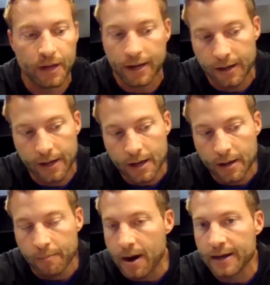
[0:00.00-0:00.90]
But
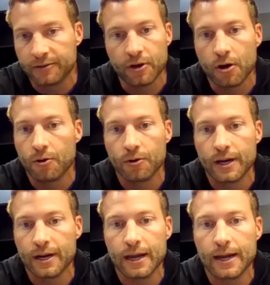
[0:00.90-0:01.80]
my tone
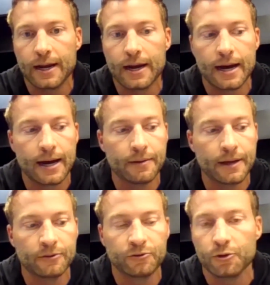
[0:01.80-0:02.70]
and and uh,
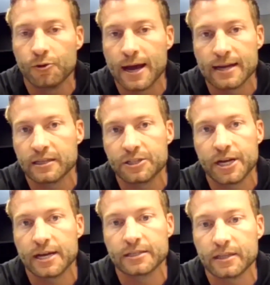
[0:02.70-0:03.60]
and tune hasn't
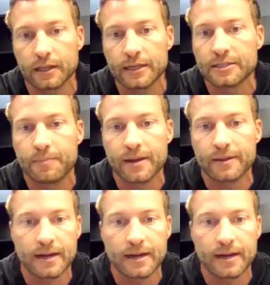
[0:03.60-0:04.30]
changed in the least bit.